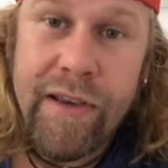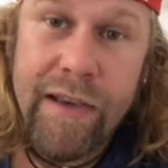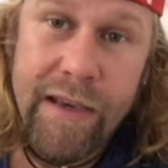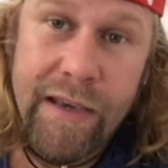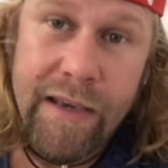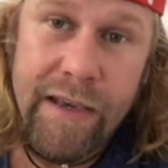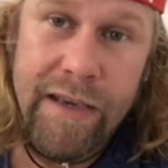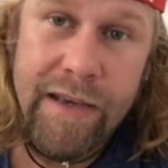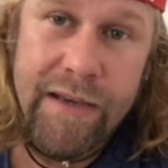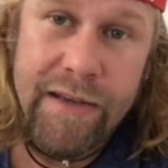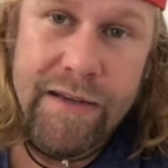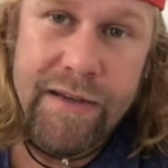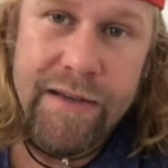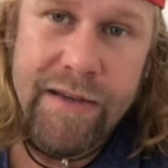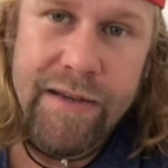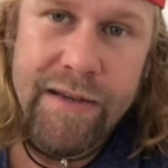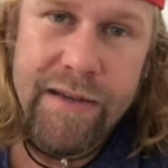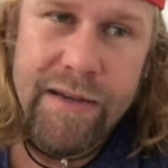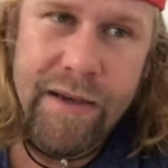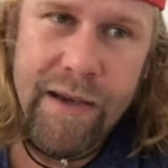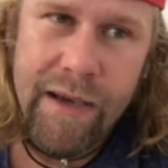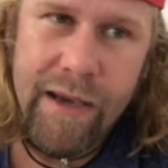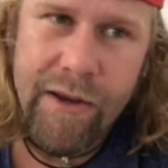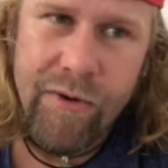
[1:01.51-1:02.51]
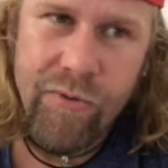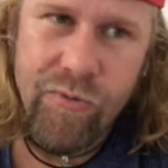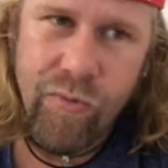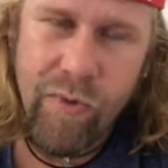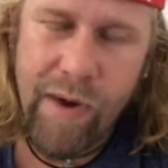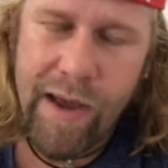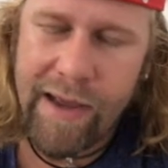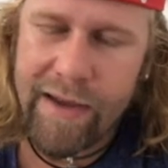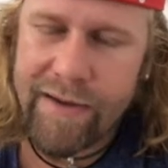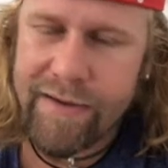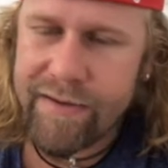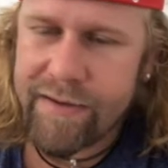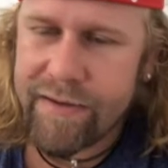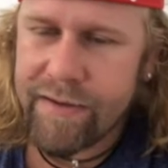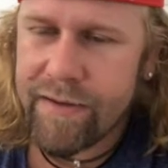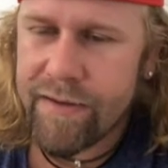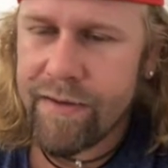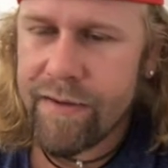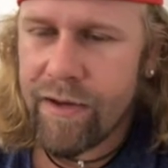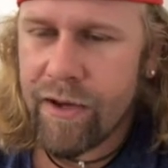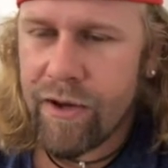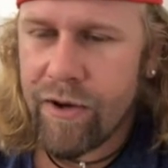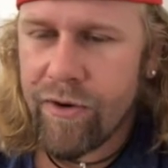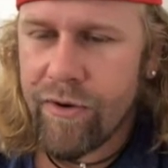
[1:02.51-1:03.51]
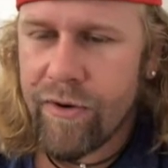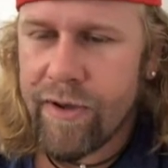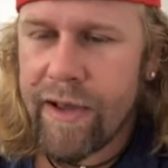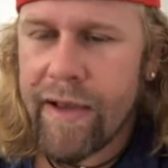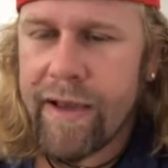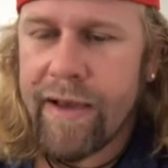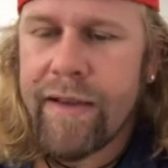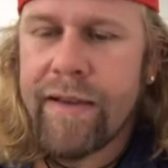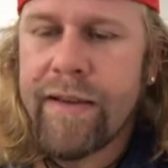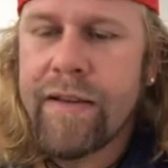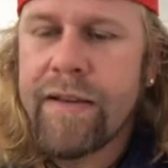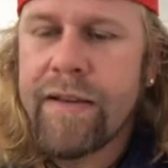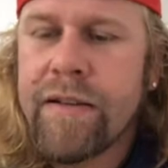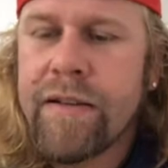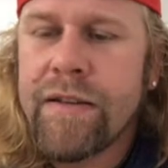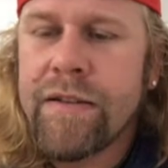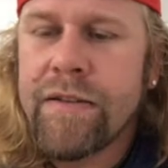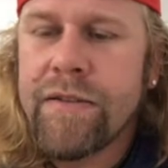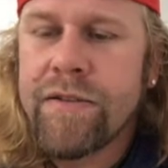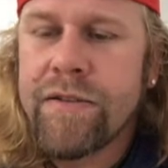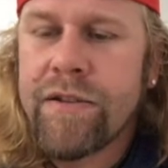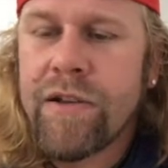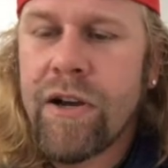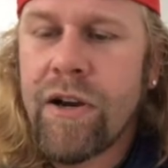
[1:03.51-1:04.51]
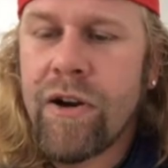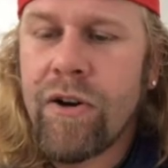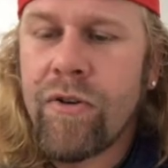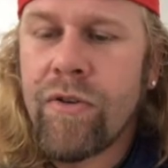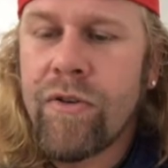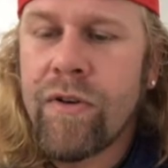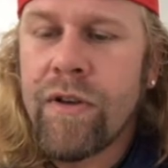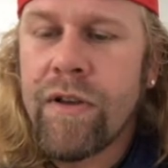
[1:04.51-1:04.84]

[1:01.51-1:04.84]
east, and west. Okay, so